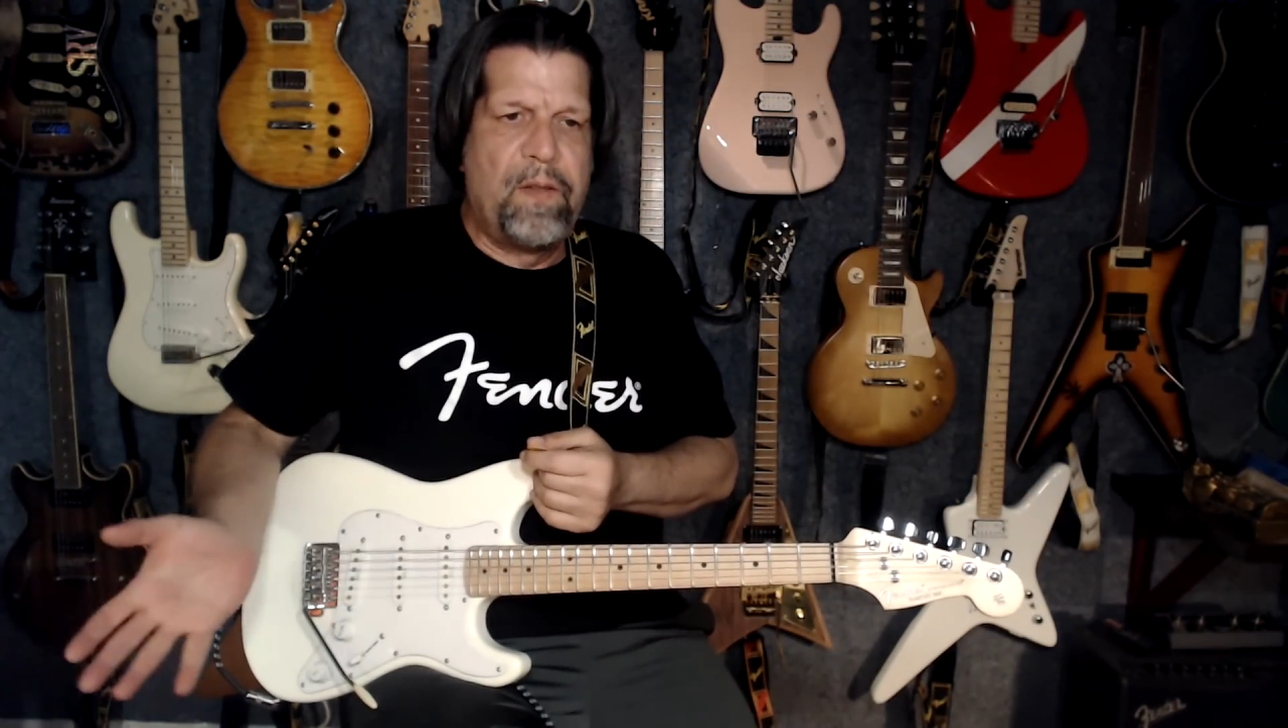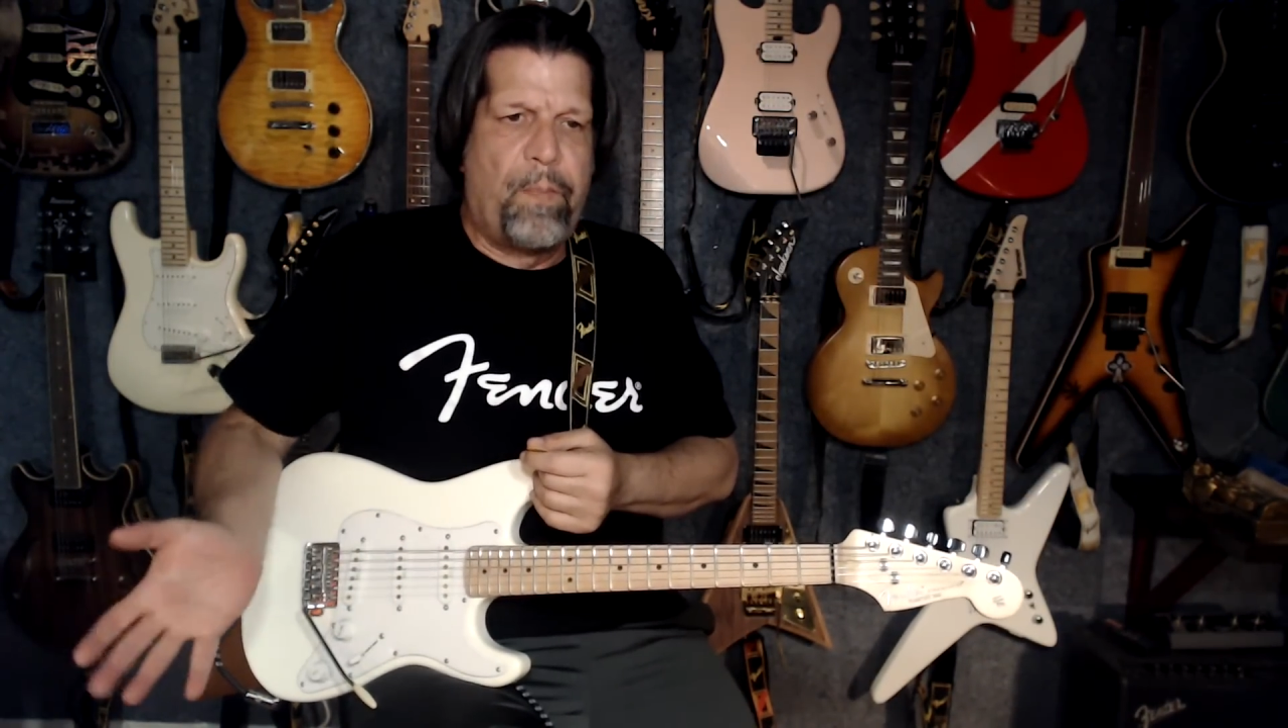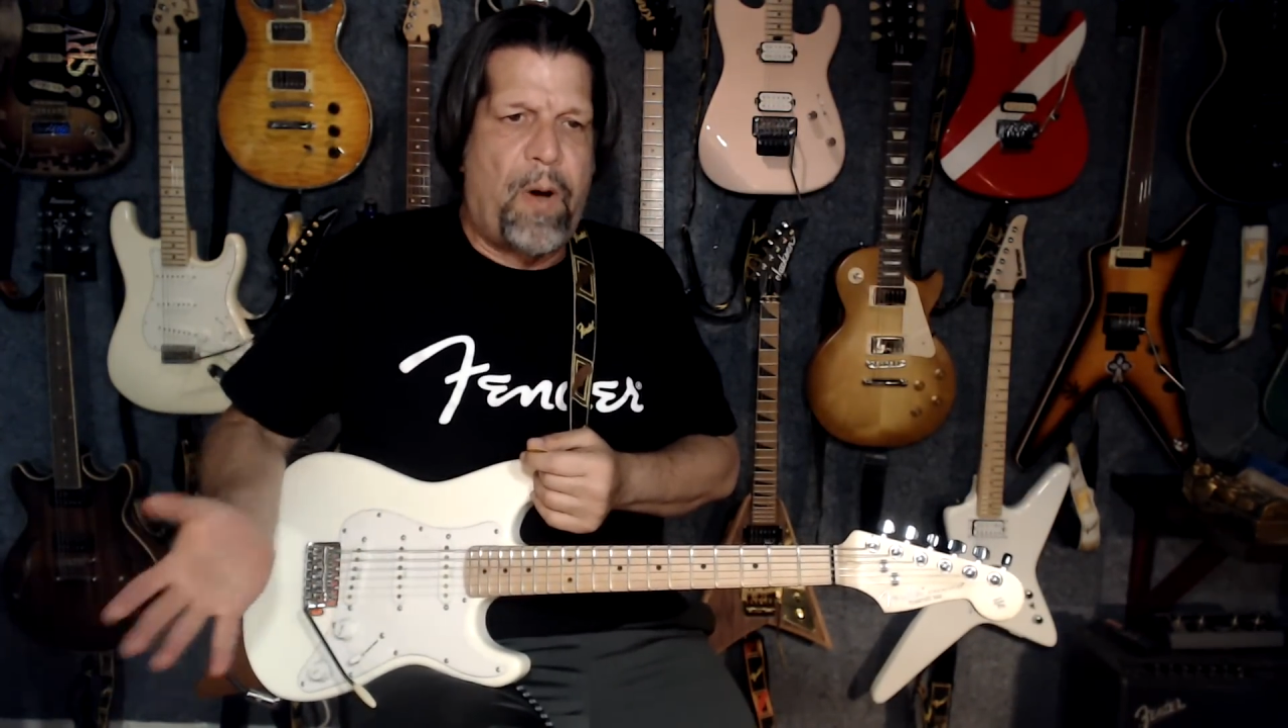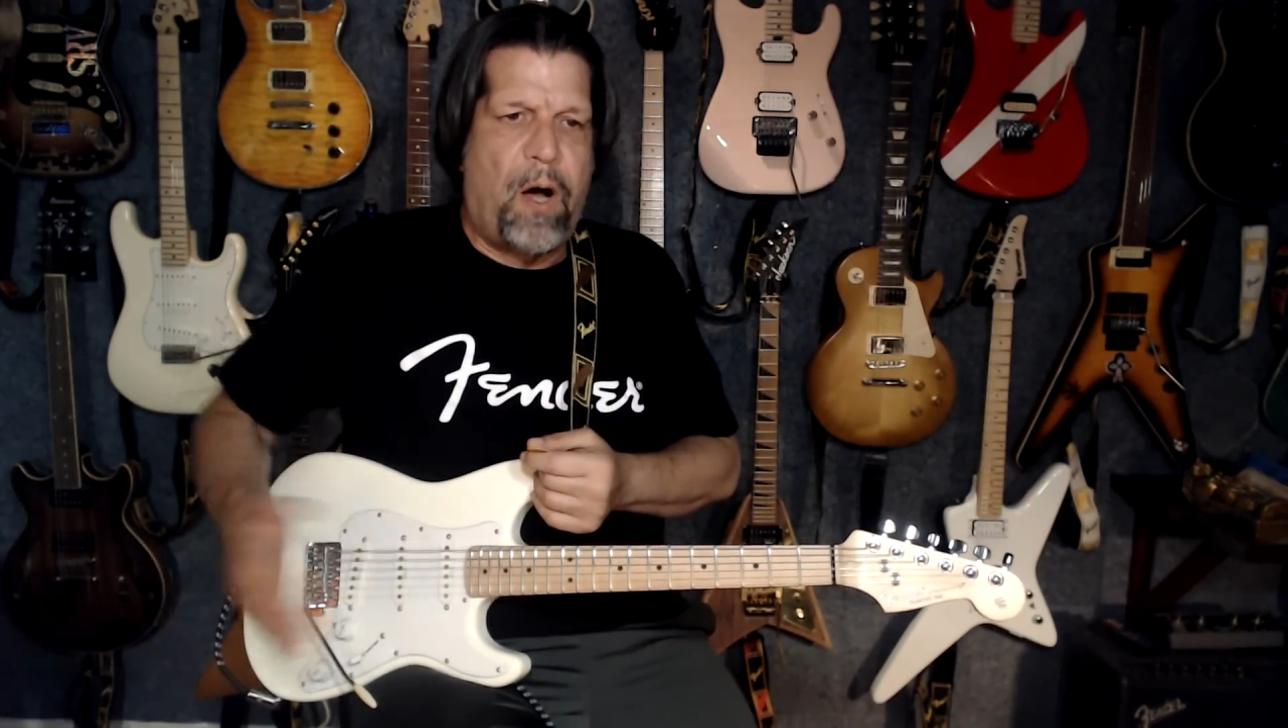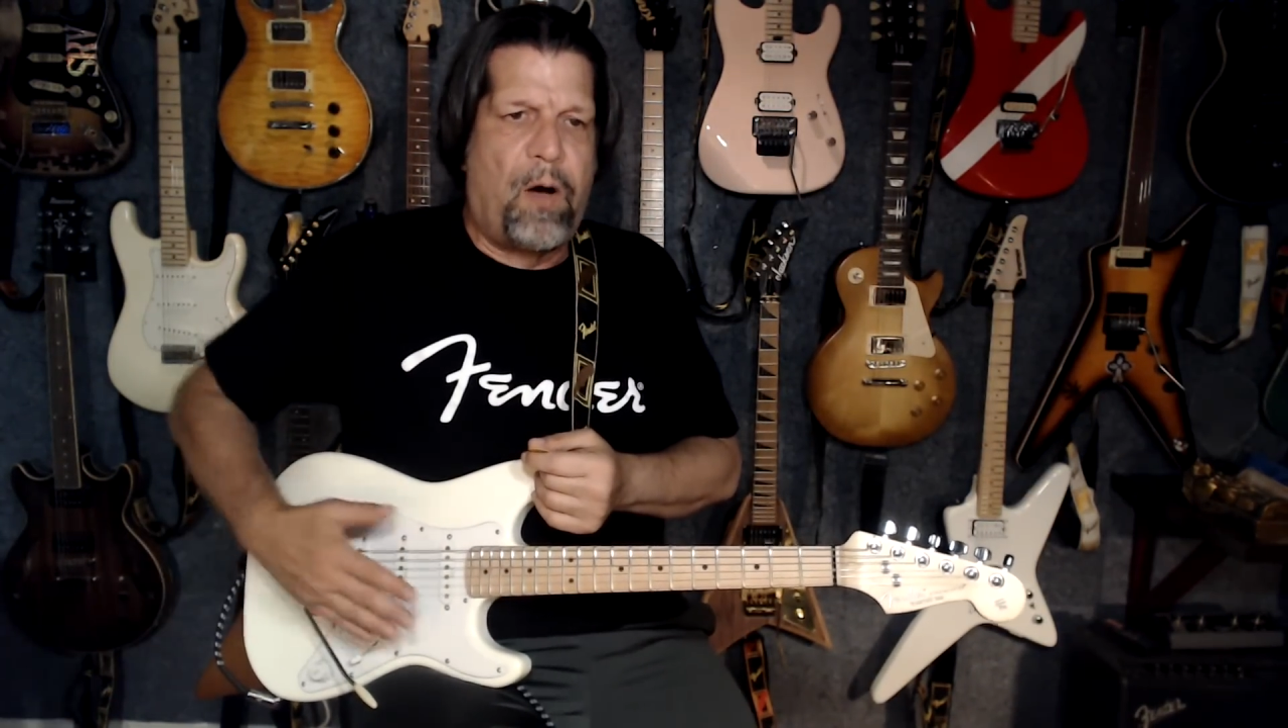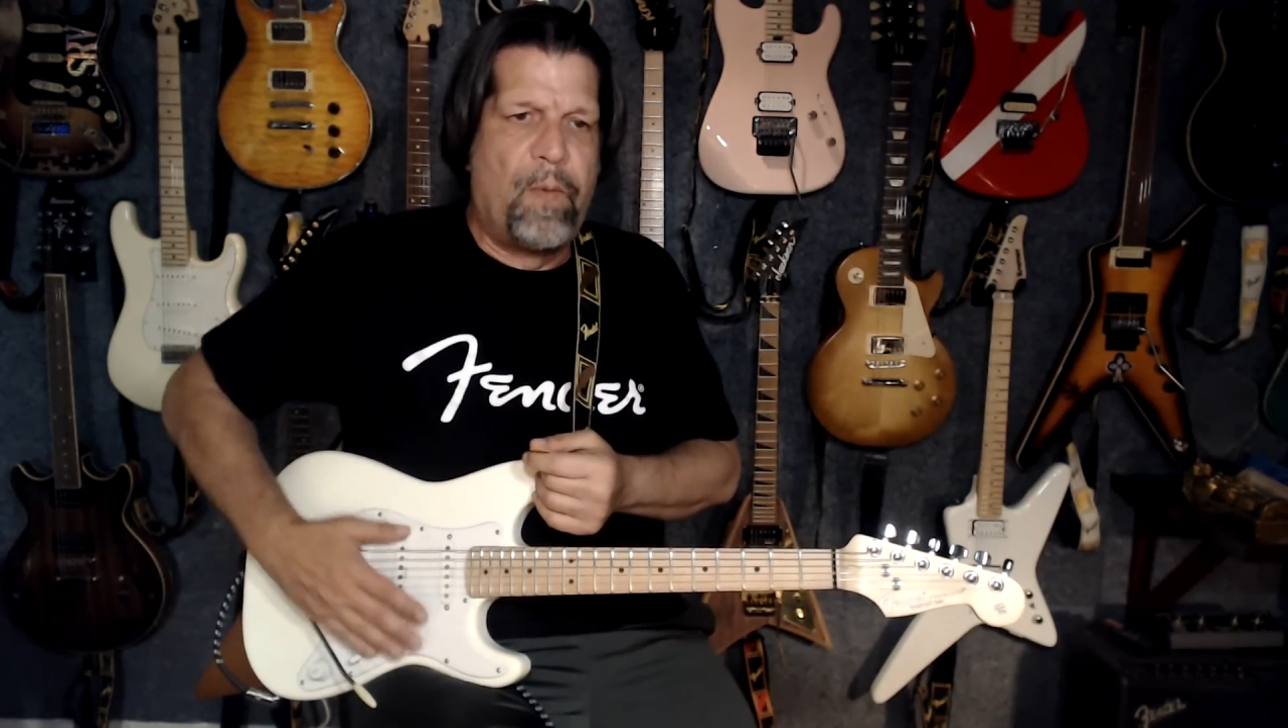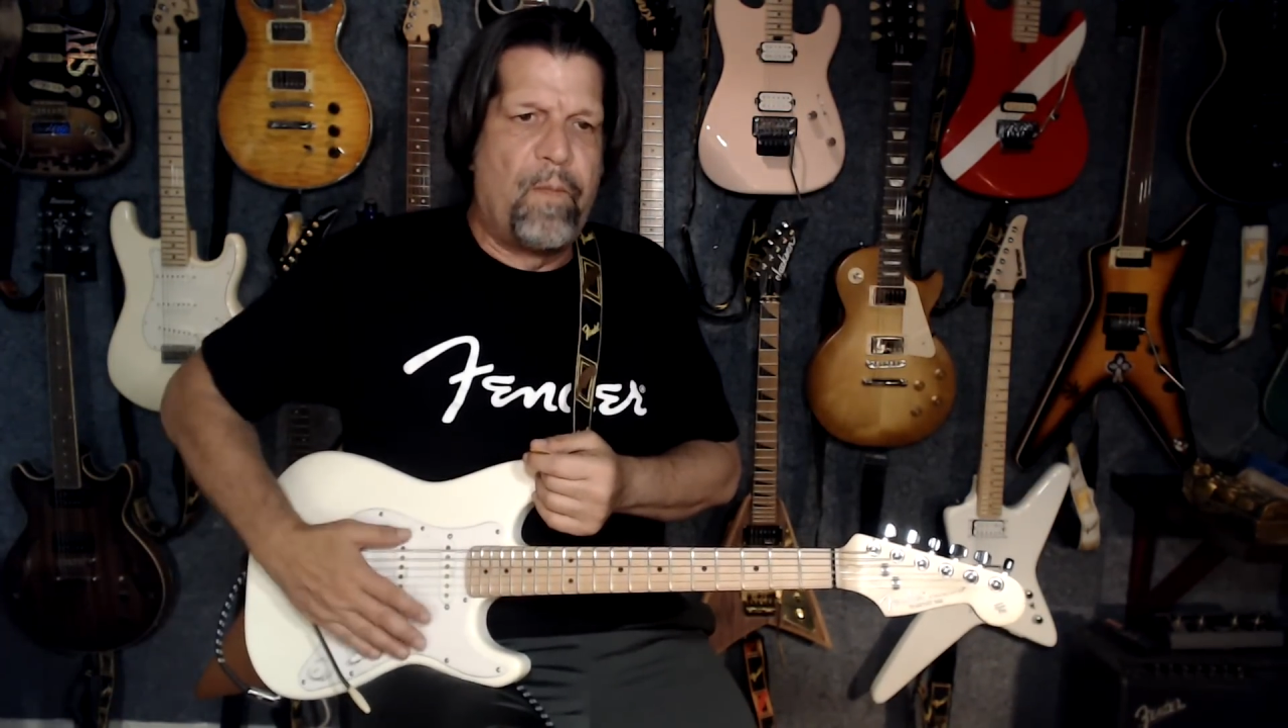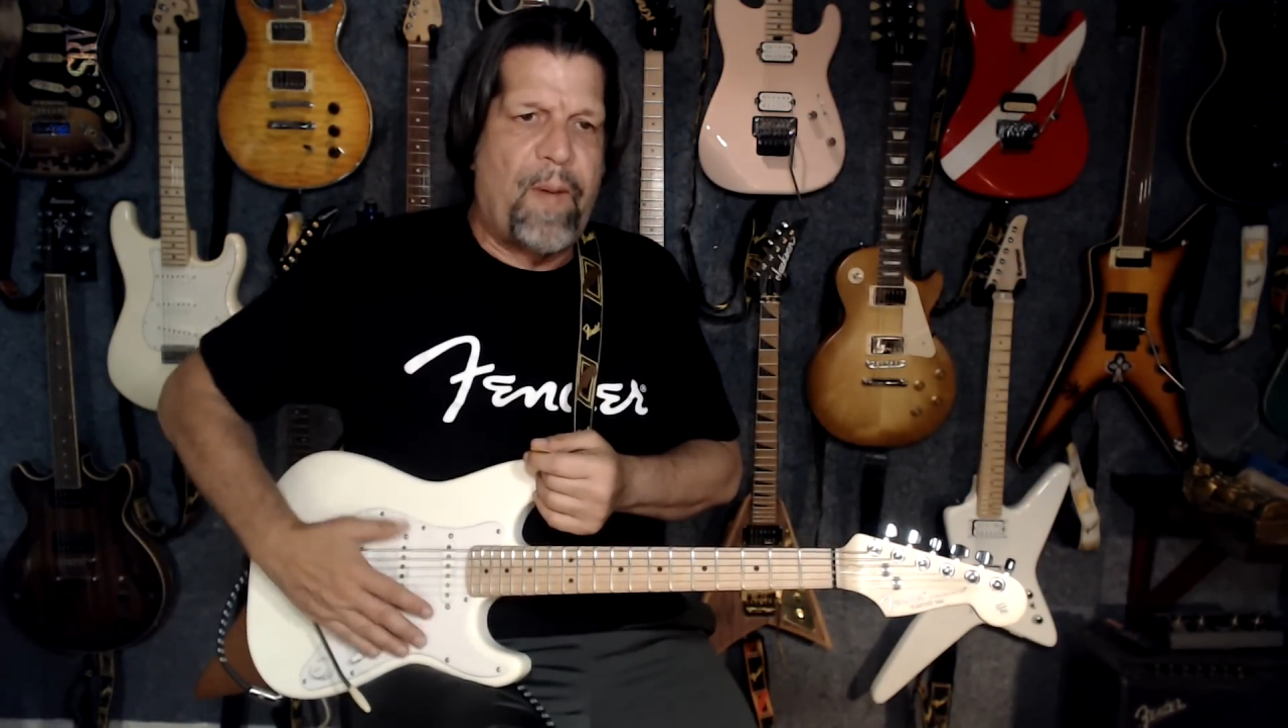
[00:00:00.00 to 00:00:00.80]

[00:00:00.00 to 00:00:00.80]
the palm of